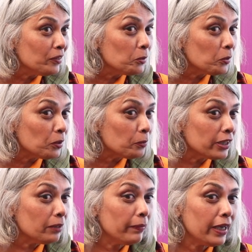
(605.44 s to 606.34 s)
You don't know
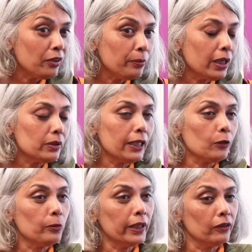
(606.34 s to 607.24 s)
what it meant to me. I was
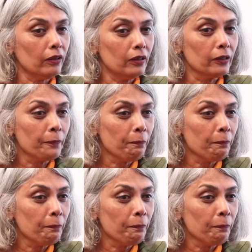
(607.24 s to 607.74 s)
like, oh my God,